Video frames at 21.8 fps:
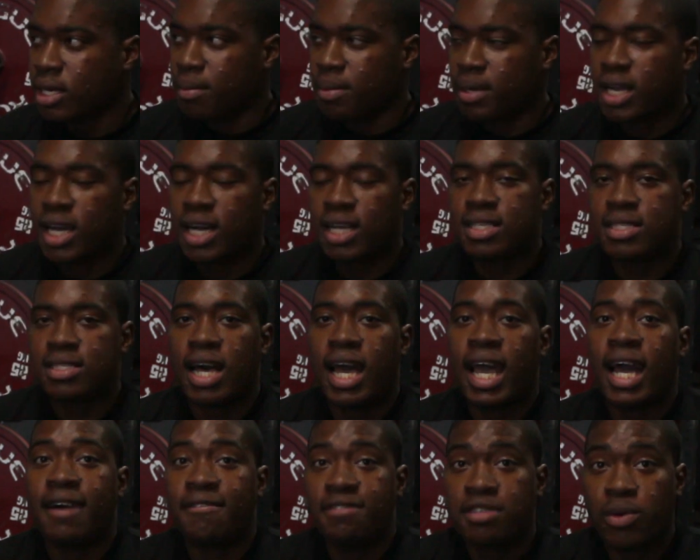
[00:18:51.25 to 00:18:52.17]
because
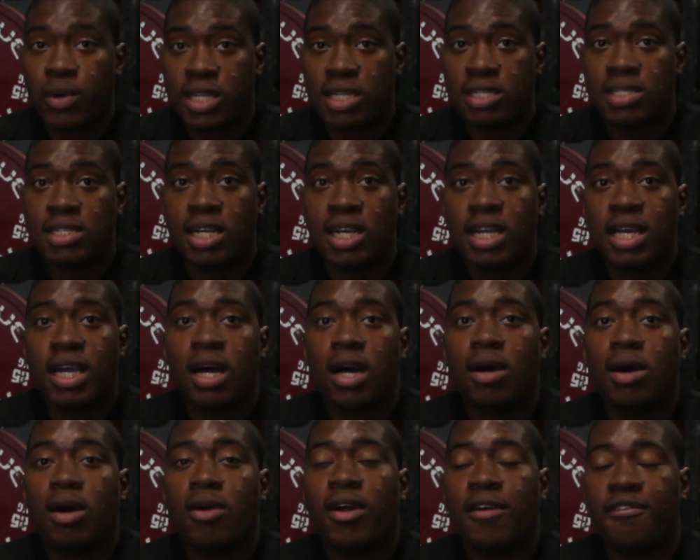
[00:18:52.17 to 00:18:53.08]
I have to wait until the
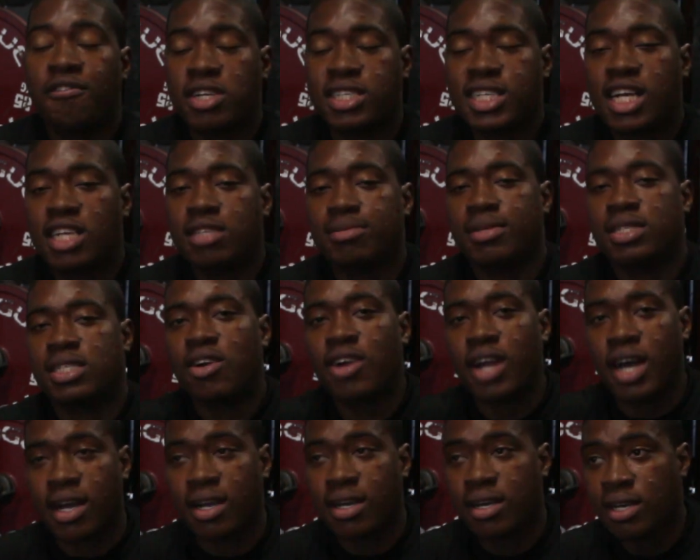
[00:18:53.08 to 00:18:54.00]
referee tells me to
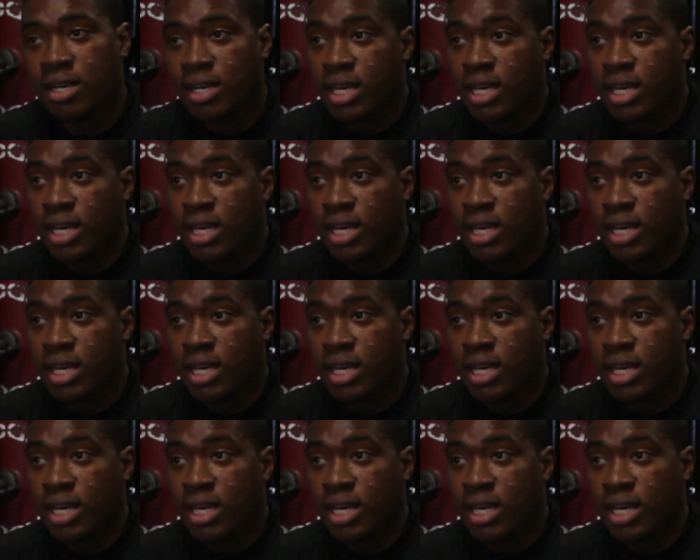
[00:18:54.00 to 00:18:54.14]
rock.